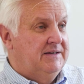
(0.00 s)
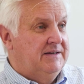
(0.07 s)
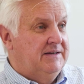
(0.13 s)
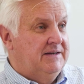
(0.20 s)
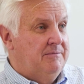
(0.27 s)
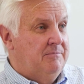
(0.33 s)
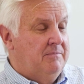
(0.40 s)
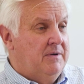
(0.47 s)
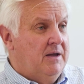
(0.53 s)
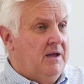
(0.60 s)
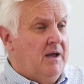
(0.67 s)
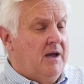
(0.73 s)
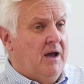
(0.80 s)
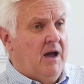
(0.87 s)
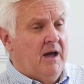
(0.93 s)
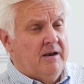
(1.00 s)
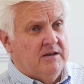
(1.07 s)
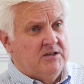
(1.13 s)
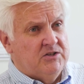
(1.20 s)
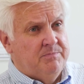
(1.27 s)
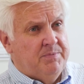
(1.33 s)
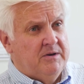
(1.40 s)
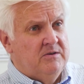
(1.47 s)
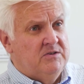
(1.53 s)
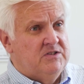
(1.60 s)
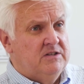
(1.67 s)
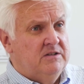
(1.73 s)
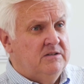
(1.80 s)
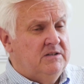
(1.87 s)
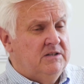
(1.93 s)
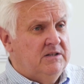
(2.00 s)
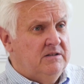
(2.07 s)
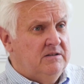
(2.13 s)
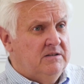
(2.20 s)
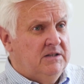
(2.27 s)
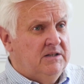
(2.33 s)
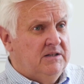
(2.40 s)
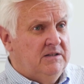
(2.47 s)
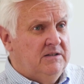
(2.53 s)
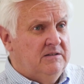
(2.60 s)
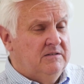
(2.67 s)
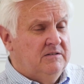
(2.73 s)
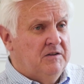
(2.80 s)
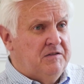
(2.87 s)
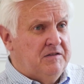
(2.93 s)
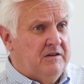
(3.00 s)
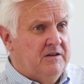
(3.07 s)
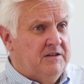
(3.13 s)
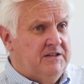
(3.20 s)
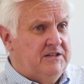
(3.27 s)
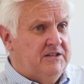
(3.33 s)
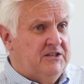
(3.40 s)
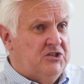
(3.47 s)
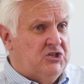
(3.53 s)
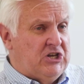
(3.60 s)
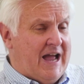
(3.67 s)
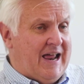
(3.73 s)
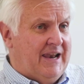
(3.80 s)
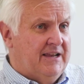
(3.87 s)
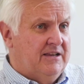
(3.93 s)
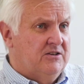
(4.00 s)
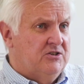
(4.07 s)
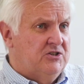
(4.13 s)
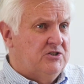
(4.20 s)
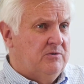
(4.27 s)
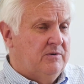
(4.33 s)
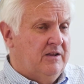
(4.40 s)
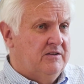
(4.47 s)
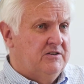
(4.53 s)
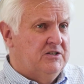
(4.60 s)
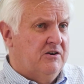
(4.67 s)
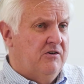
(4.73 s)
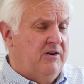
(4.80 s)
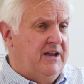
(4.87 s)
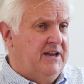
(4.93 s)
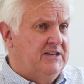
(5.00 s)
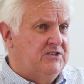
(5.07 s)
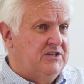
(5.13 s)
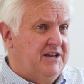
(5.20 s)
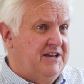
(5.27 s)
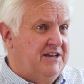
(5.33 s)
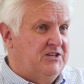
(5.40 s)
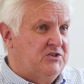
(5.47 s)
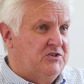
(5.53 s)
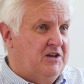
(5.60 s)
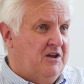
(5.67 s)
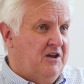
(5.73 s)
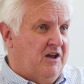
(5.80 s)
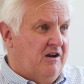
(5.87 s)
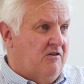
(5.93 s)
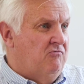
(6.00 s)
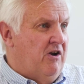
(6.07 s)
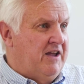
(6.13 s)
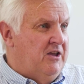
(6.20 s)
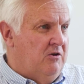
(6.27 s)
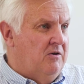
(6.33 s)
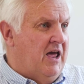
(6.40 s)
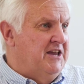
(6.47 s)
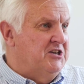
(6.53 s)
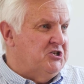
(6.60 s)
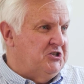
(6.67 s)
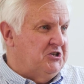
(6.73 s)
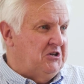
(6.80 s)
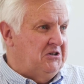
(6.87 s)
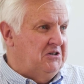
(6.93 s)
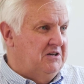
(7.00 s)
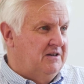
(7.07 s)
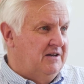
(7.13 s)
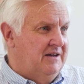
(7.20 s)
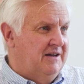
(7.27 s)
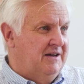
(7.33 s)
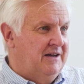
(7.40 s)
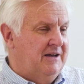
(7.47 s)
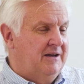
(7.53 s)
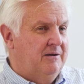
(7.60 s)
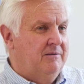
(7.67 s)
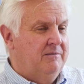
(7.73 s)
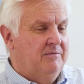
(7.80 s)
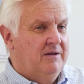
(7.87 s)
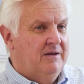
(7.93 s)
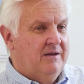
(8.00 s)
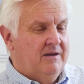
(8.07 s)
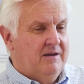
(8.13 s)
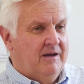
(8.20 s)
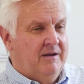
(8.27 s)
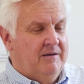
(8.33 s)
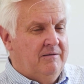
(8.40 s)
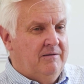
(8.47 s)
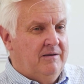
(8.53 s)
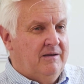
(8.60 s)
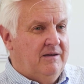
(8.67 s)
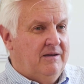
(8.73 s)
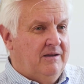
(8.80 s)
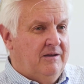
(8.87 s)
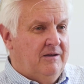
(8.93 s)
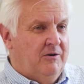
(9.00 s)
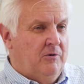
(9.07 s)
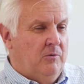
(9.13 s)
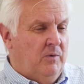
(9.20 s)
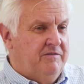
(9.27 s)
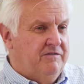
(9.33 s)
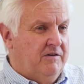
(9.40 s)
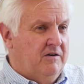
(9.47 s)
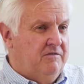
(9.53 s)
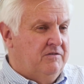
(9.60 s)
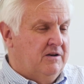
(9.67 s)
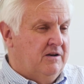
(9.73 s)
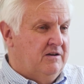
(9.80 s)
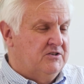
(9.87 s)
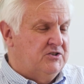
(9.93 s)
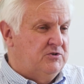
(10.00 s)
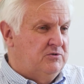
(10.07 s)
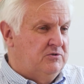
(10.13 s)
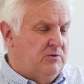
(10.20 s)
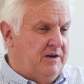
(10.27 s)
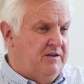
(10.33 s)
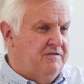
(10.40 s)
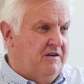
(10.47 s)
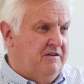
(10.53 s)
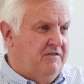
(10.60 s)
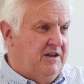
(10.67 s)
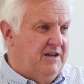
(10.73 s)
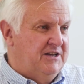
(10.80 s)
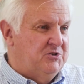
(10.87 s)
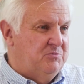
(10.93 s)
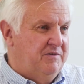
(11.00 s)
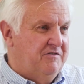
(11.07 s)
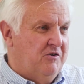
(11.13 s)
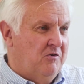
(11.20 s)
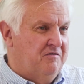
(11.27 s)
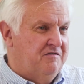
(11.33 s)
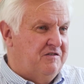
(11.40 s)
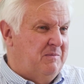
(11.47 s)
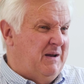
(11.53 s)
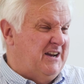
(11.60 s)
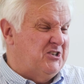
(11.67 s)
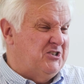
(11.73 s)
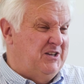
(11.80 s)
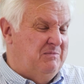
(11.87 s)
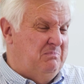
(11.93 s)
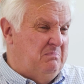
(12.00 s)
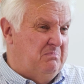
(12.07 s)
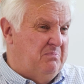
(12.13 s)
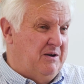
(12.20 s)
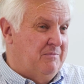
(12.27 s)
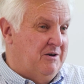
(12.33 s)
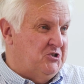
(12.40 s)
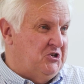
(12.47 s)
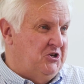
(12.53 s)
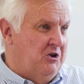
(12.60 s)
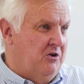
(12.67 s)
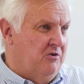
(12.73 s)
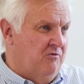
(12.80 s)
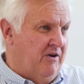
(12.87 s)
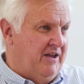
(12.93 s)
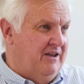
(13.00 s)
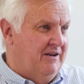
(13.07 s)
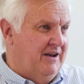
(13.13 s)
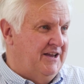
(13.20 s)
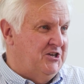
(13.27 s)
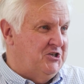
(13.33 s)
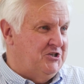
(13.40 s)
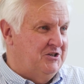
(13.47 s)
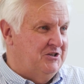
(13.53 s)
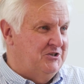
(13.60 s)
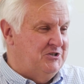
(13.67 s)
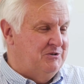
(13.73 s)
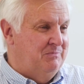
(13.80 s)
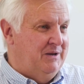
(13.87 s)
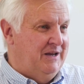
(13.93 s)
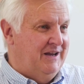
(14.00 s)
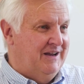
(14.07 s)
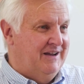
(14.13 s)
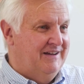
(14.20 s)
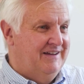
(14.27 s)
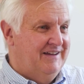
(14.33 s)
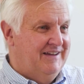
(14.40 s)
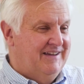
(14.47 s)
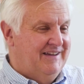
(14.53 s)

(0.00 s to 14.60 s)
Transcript: And I suppose the third challenge to another degree is regulation. We've over the last 25 years we've gone from actually pretty much no regulation to being